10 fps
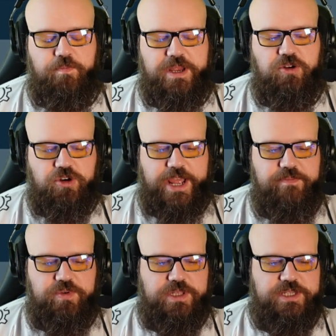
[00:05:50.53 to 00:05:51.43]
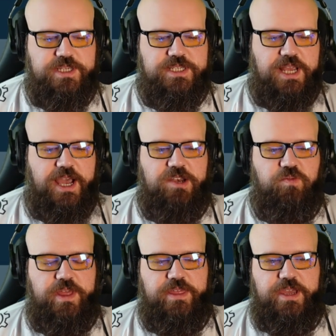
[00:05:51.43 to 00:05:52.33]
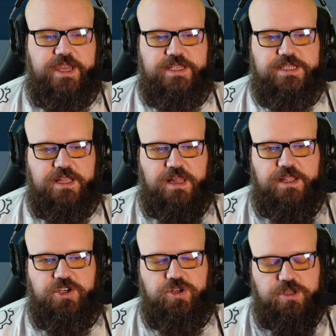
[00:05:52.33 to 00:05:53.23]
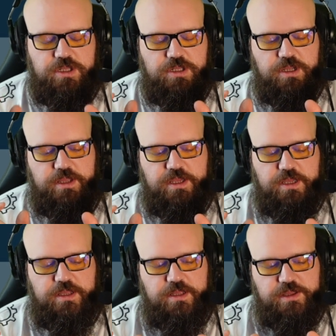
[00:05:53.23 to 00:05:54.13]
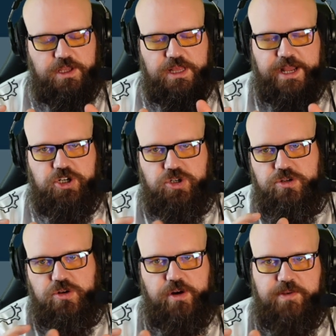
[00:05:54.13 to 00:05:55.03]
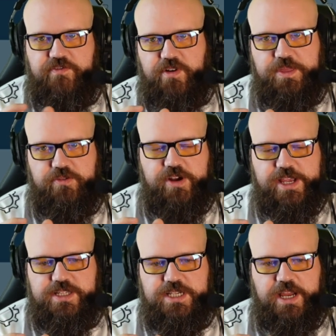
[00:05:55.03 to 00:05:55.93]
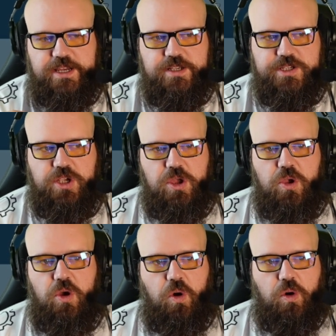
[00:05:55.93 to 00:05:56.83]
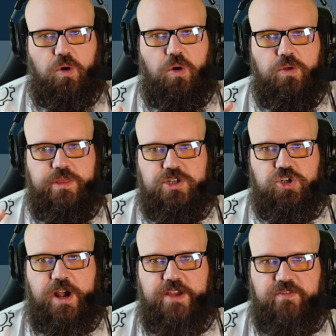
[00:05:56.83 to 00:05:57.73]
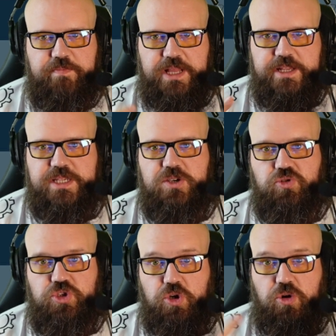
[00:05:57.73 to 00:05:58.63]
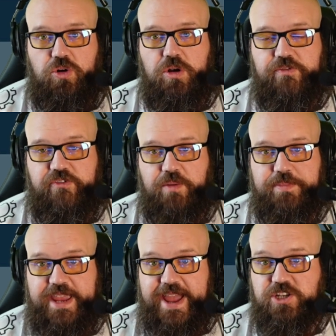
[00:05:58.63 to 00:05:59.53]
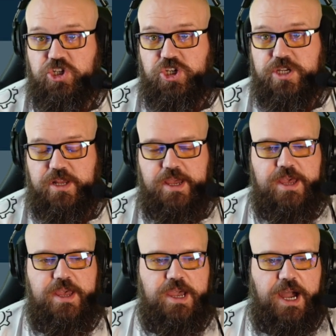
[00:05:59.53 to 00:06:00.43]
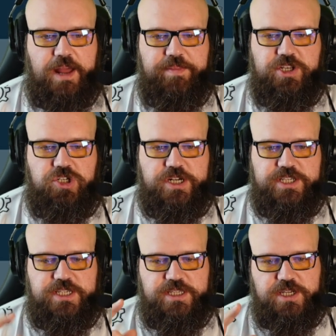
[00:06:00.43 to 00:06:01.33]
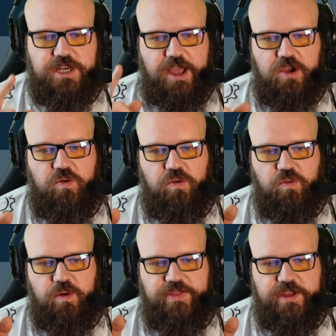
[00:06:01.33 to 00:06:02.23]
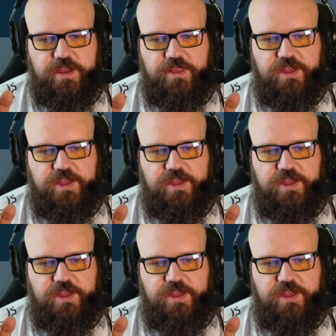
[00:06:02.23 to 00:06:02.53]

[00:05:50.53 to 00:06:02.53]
been unable to decide whether it's the lateral grip from the rear tires or the drivability or torque from the engine. And I'm interested to know whether